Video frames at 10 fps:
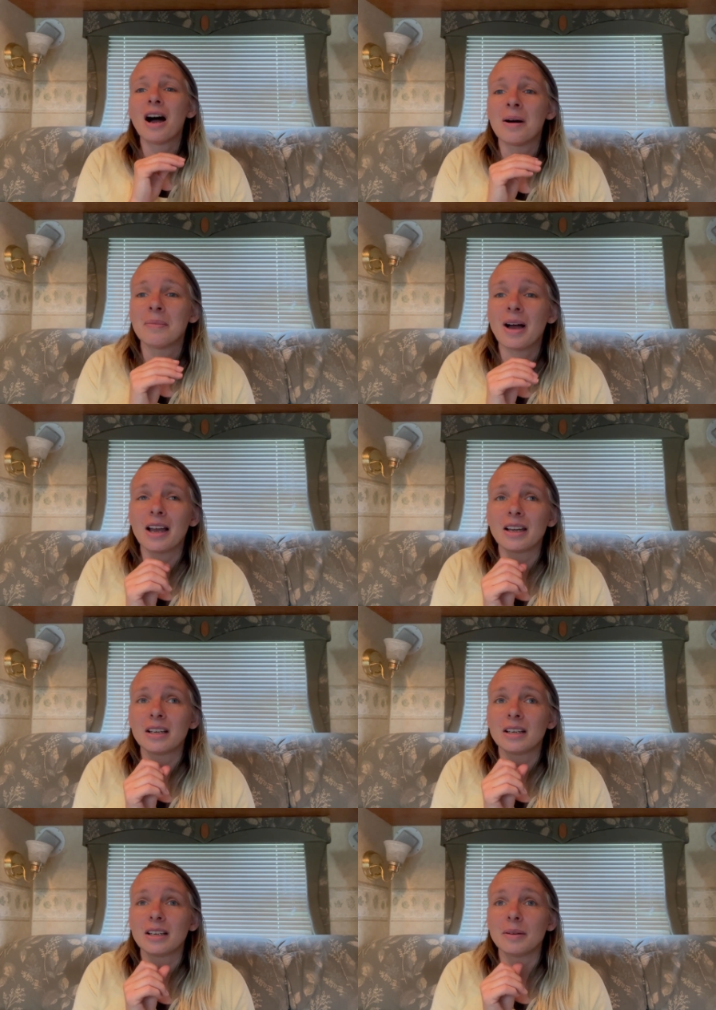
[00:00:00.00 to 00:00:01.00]
um, I,
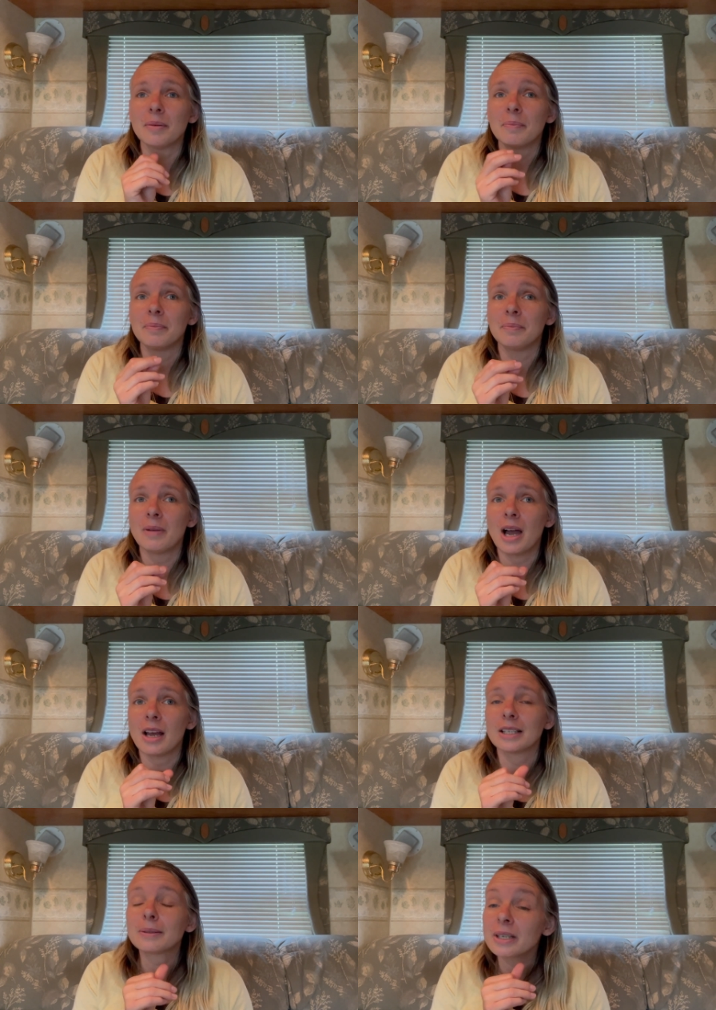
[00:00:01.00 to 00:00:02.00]
my
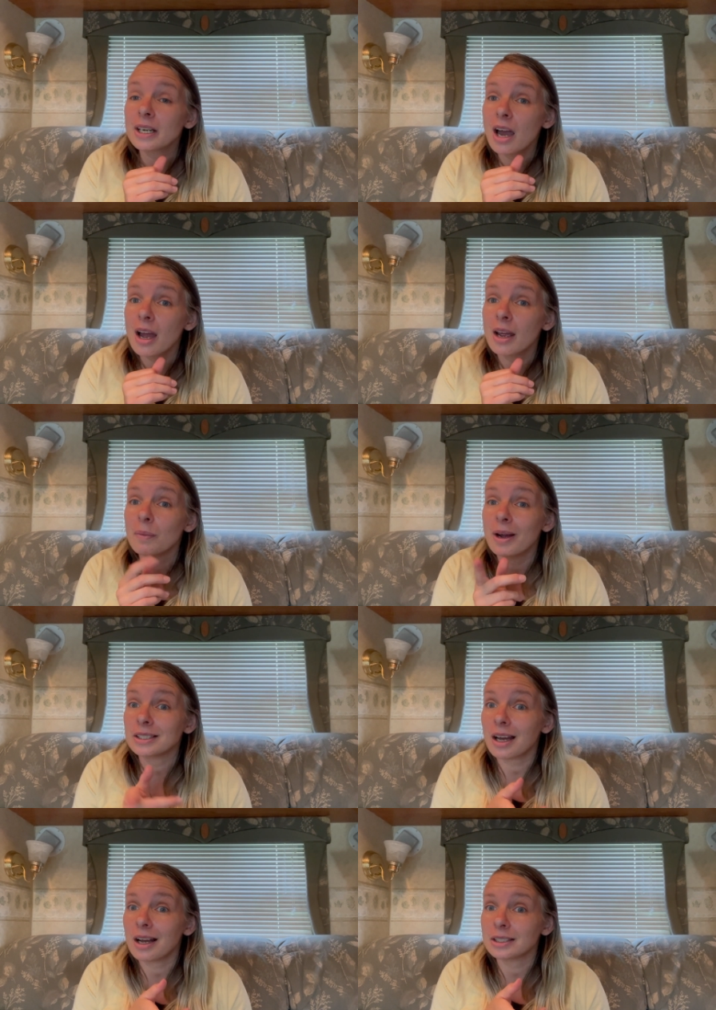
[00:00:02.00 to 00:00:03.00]
husband and I went
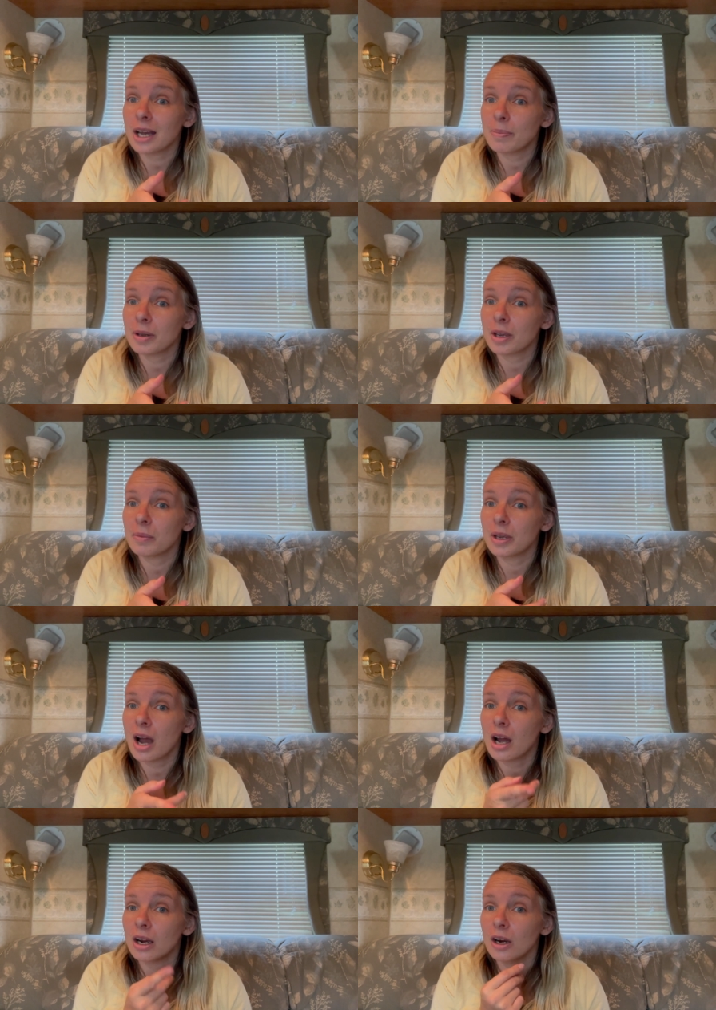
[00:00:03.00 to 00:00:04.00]
to Hot Topic and we
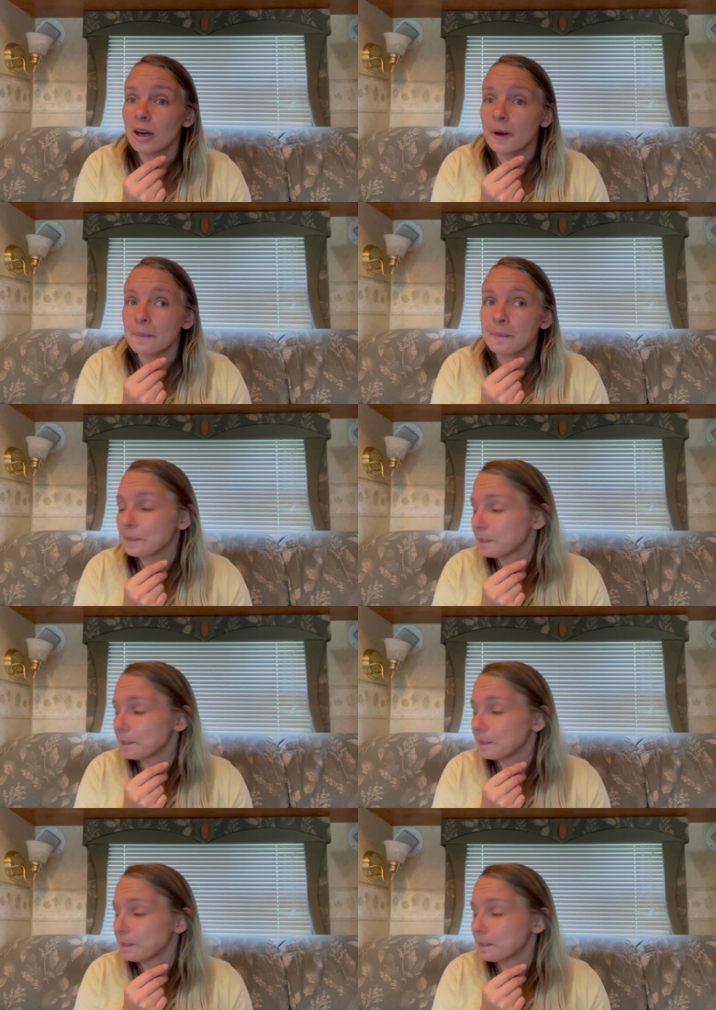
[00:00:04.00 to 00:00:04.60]
got her,